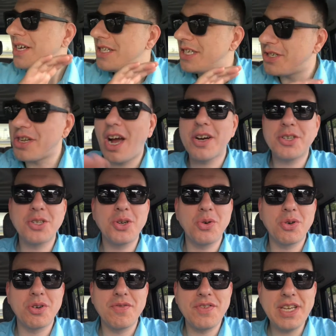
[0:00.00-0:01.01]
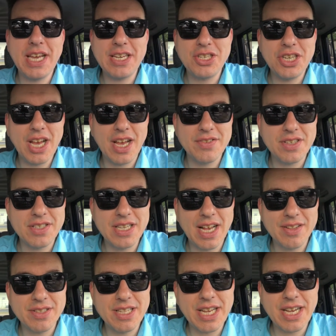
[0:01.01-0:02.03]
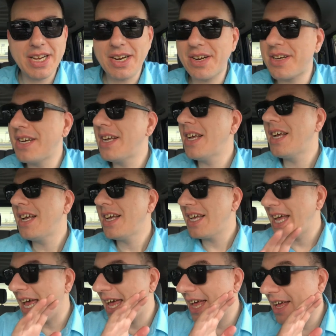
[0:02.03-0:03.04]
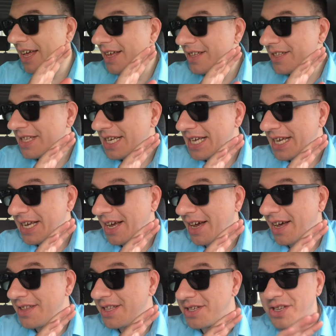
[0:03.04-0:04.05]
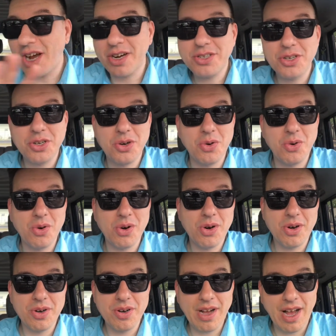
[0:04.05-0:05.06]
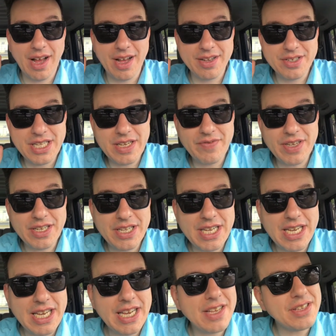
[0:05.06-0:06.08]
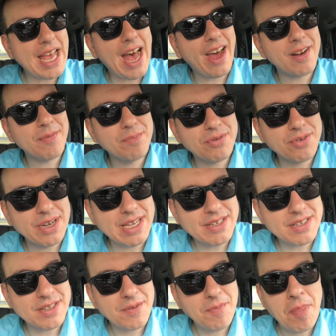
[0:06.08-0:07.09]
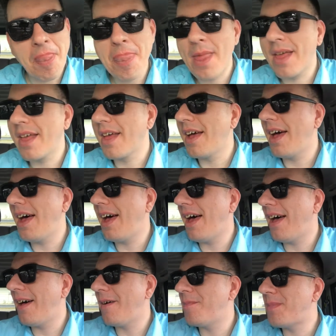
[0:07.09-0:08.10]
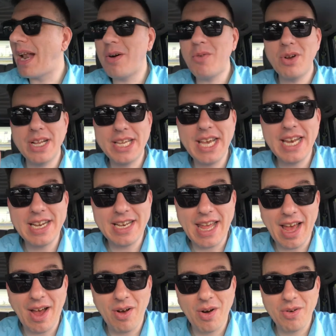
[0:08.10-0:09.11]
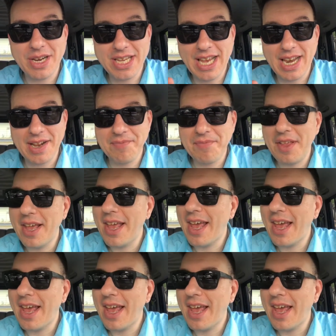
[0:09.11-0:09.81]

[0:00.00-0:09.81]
The Dr. Gore VHS is out there. The Dr. Gore DVD is out of print. But I want to get it now. I want to get it.